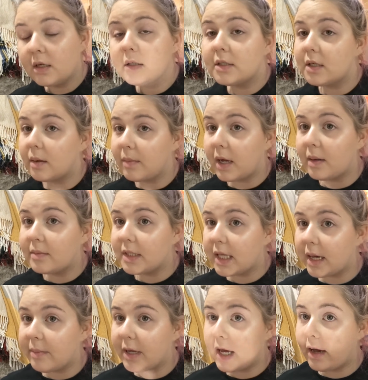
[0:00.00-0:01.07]
Sometimes
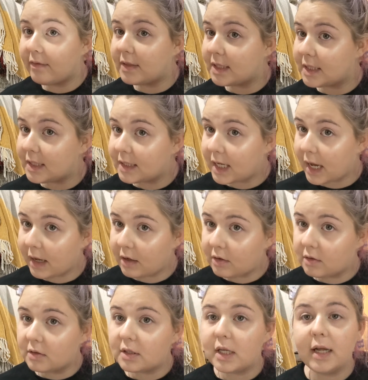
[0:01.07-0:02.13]
they be having
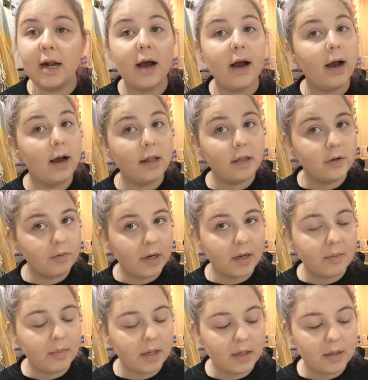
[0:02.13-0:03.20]
sales, and I highly
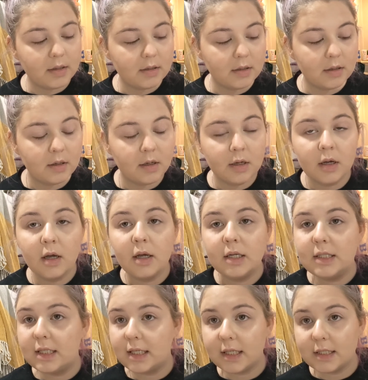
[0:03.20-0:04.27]
recommend
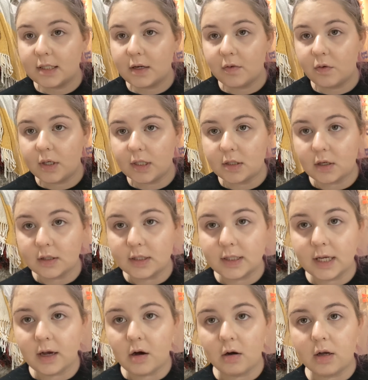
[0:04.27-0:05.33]
to get stuff when it's on
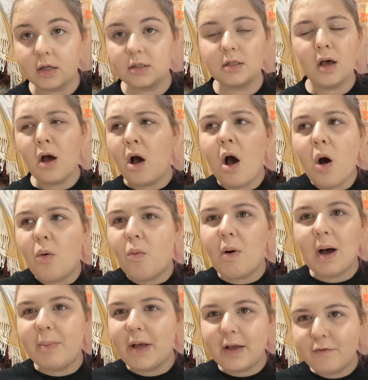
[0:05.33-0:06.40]
sale, because
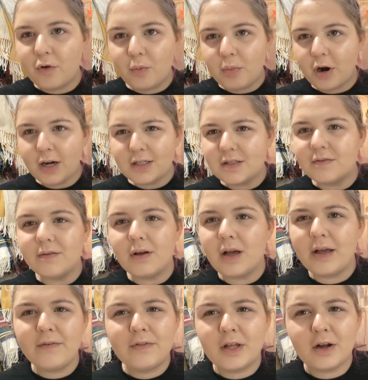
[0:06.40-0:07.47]
why pay full price
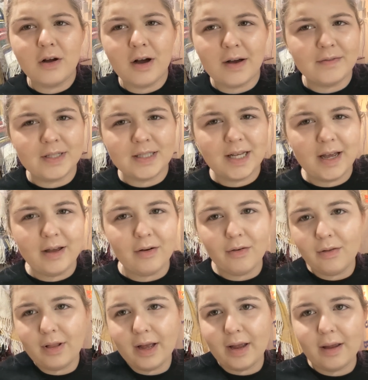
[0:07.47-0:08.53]
if they're going to have a
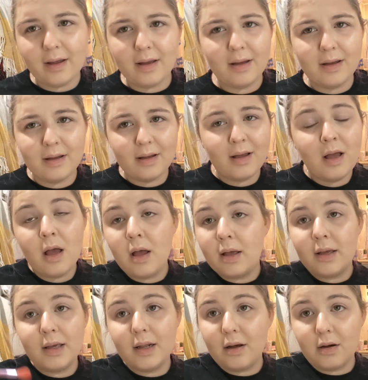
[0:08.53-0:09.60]
sale? Like,
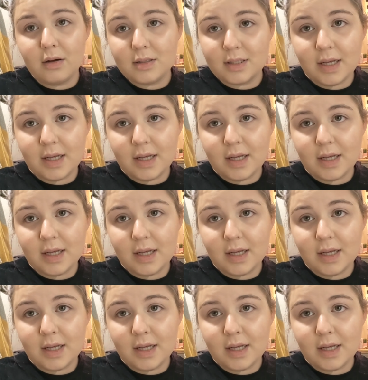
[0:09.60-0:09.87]
get it on